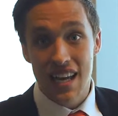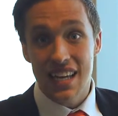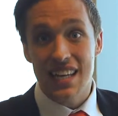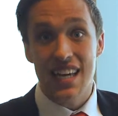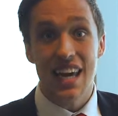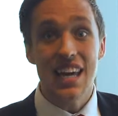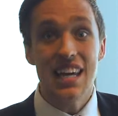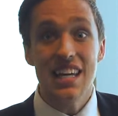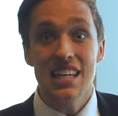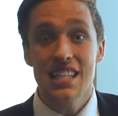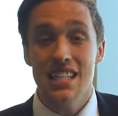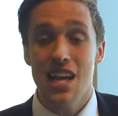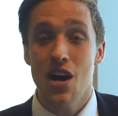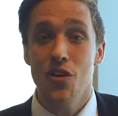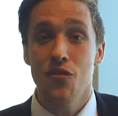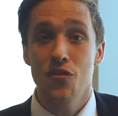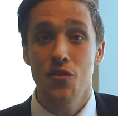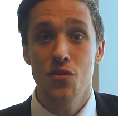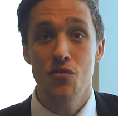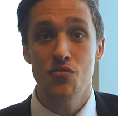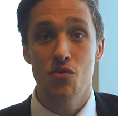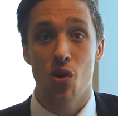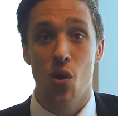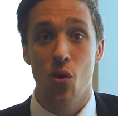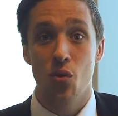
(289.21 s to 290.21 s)
get yourself
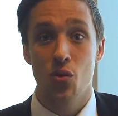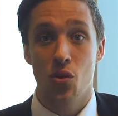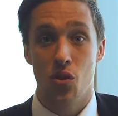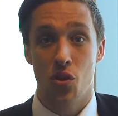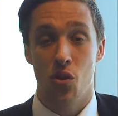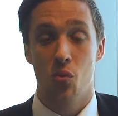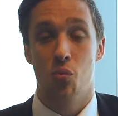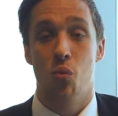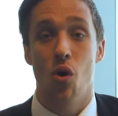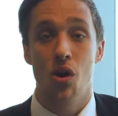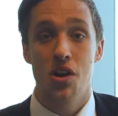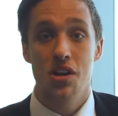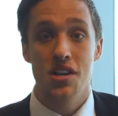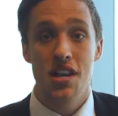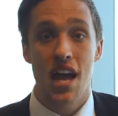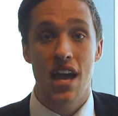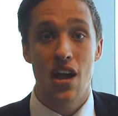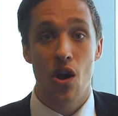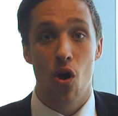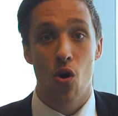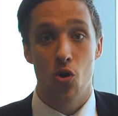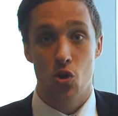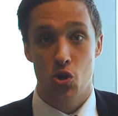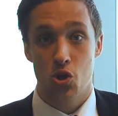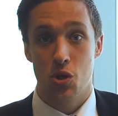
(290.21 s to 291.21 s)
enrolled on the one
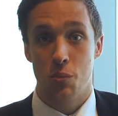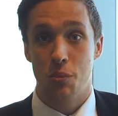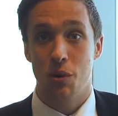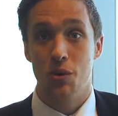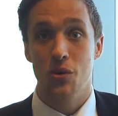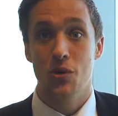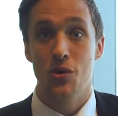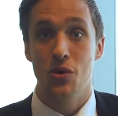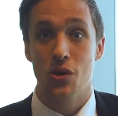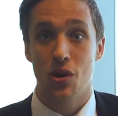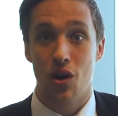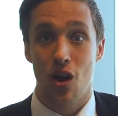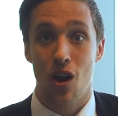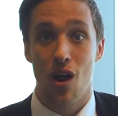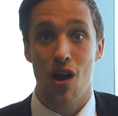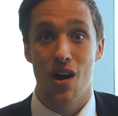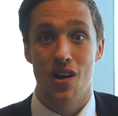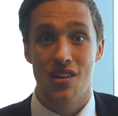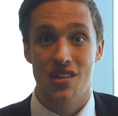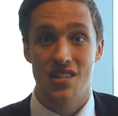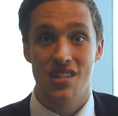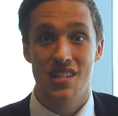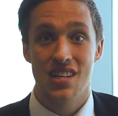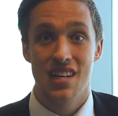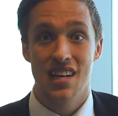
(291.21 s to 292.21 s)
day entrepreneur
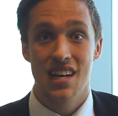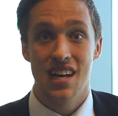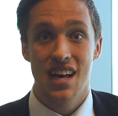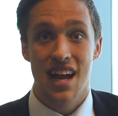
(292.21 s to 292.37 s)
class.